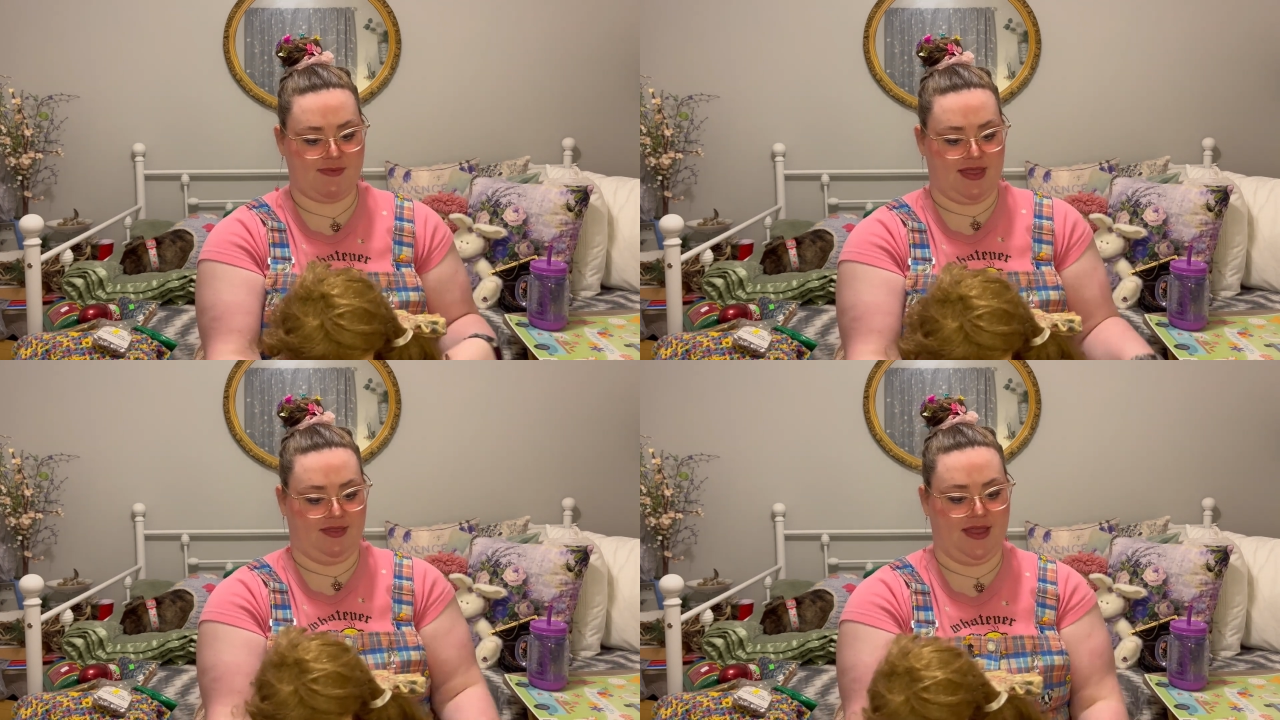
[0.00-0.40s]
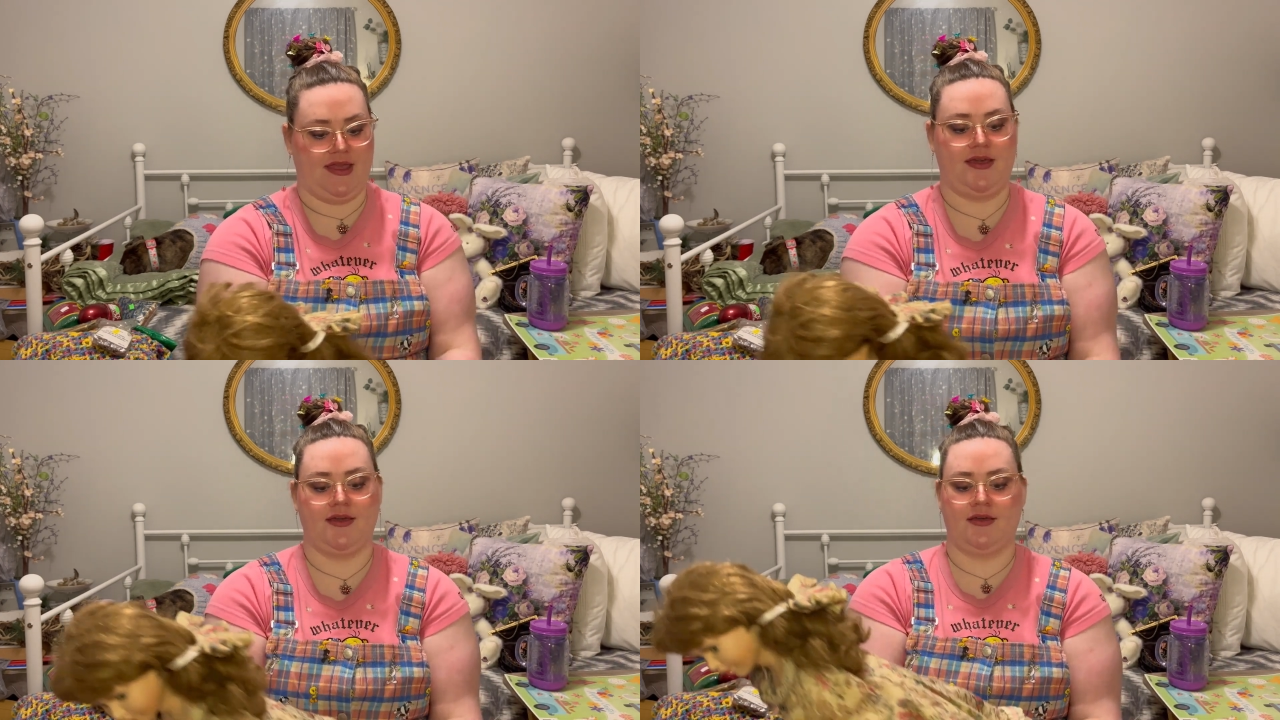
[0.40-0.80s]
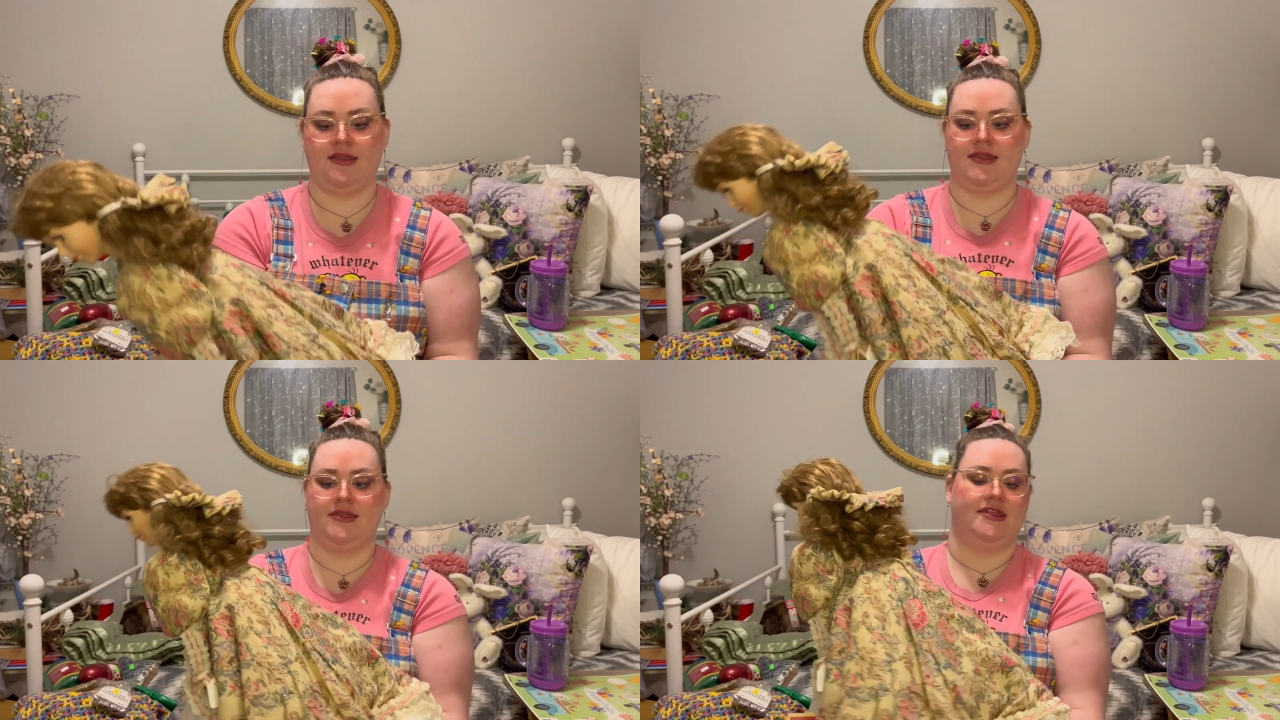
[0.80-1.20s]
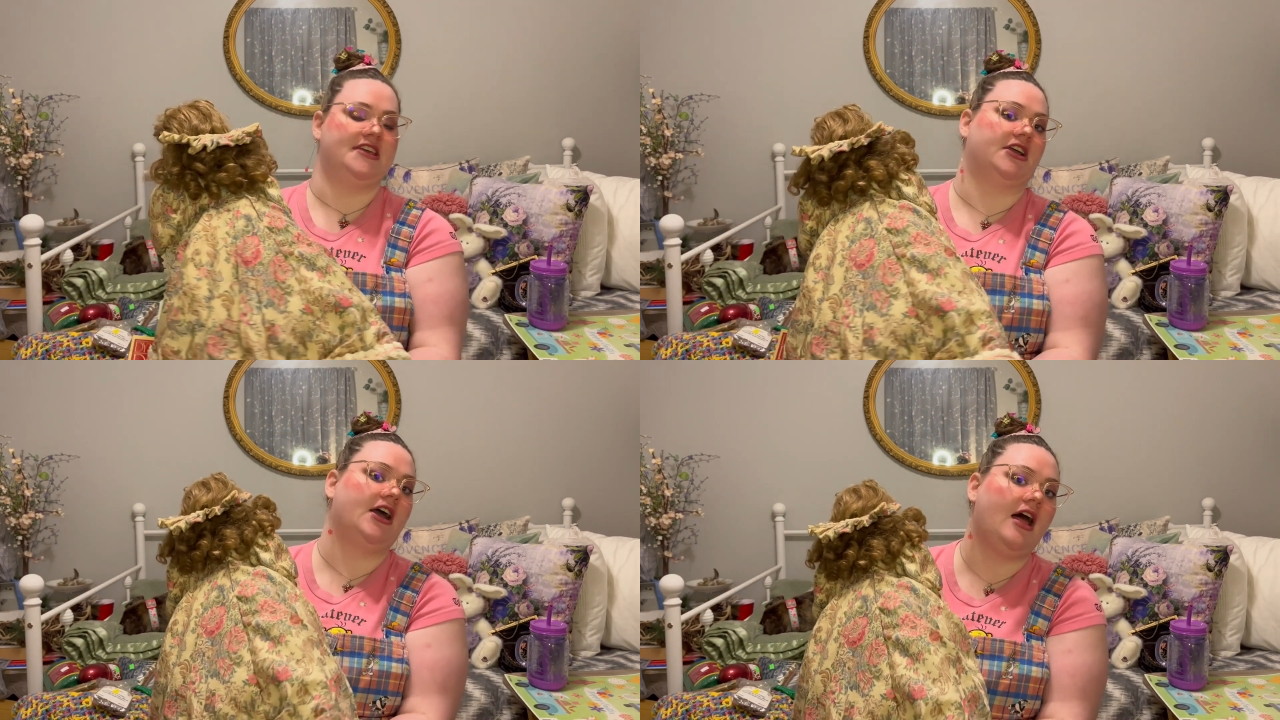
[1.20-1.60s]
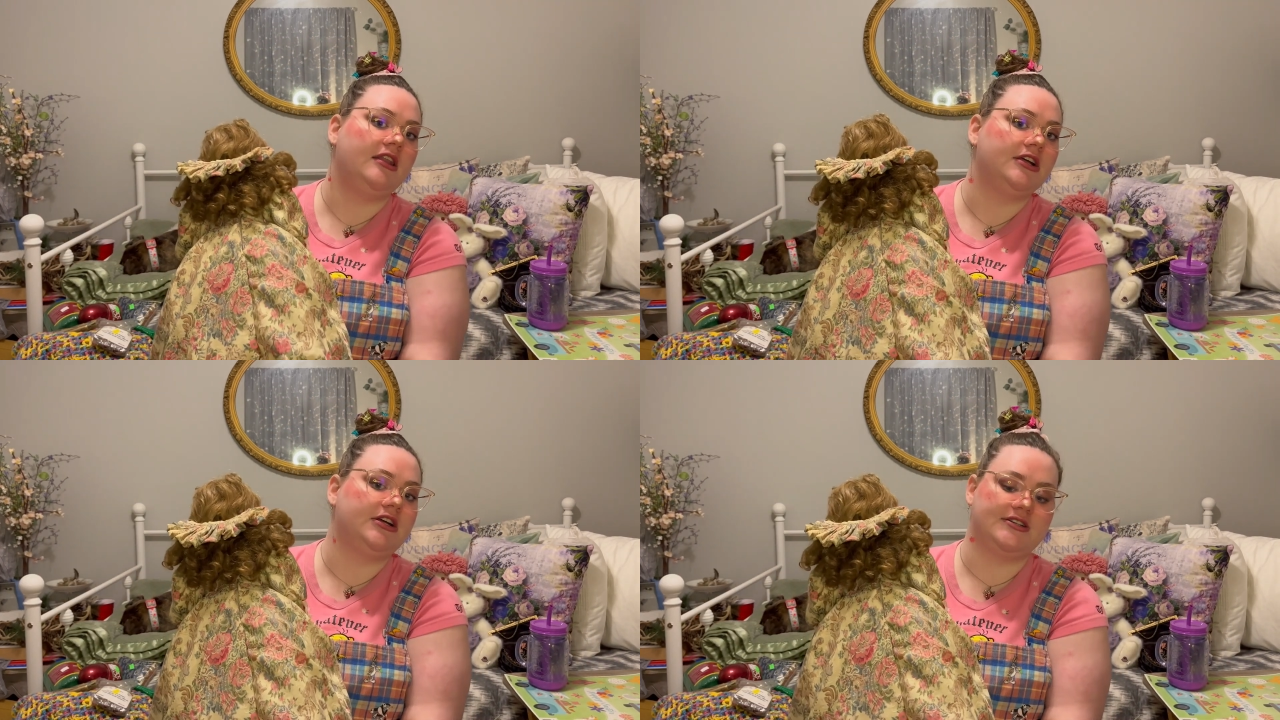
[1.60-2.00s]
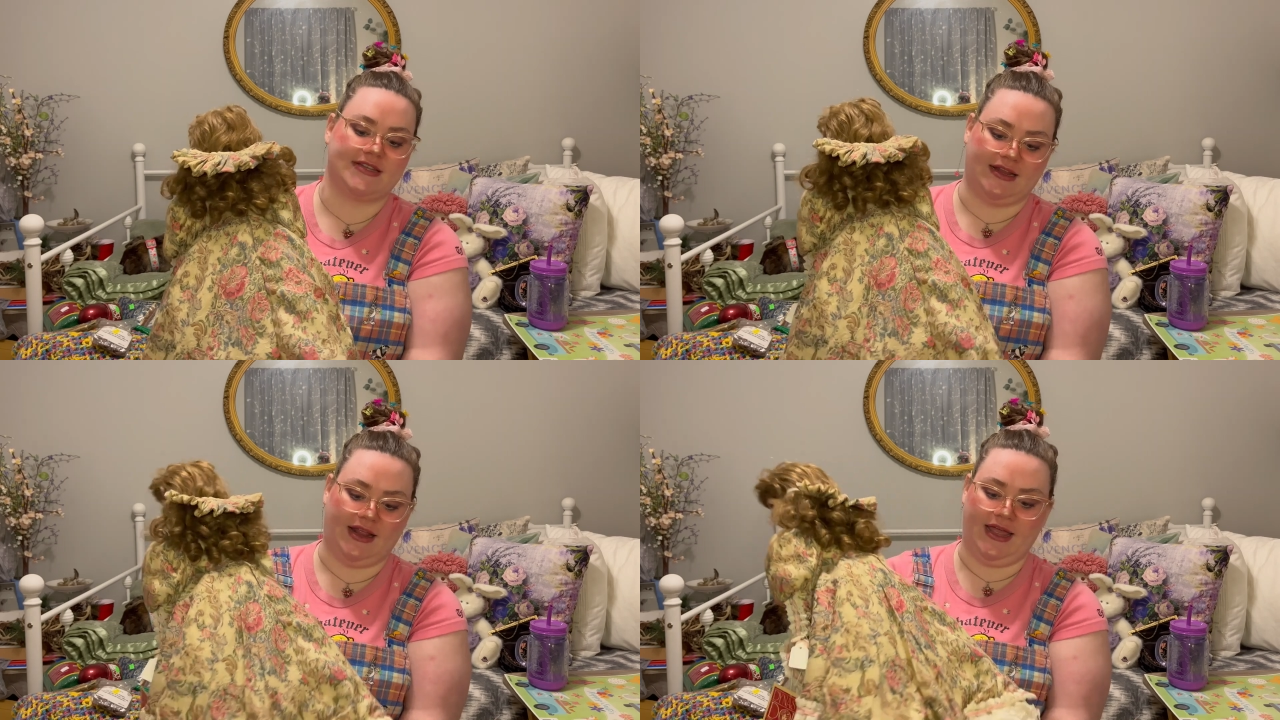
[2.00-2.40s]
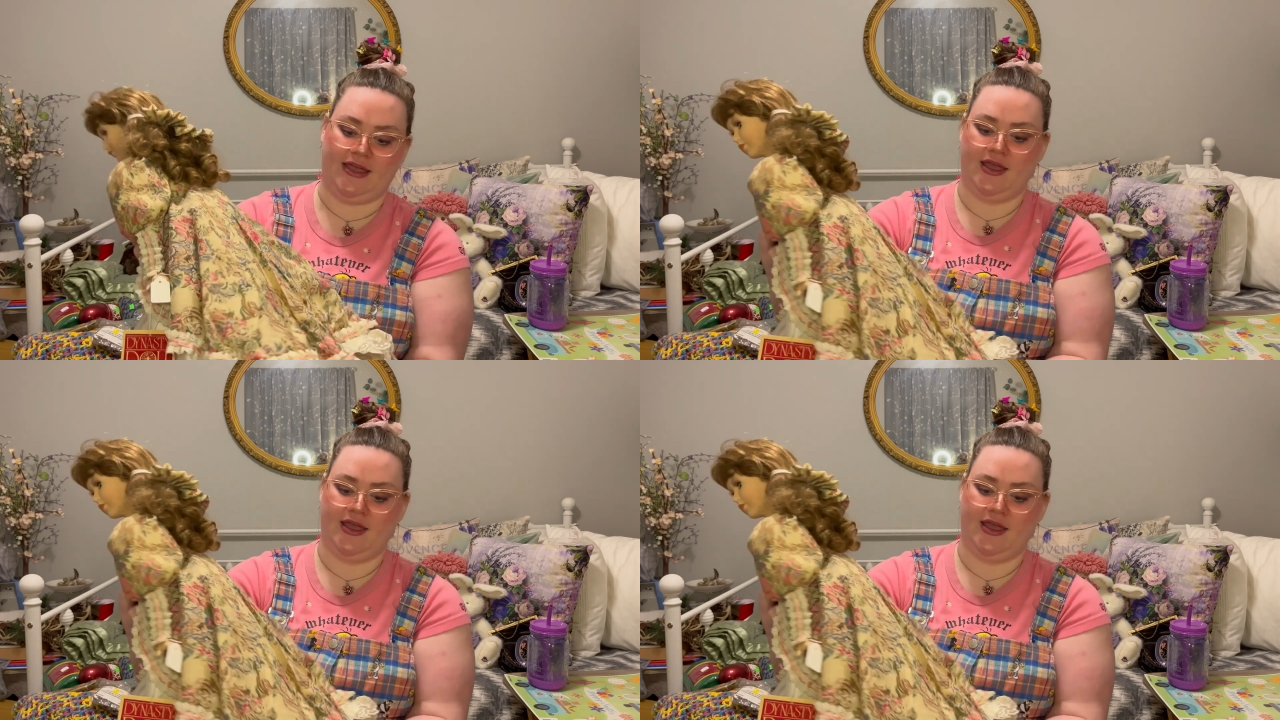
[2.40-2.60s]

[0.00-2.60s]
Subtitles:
I like the colors, I like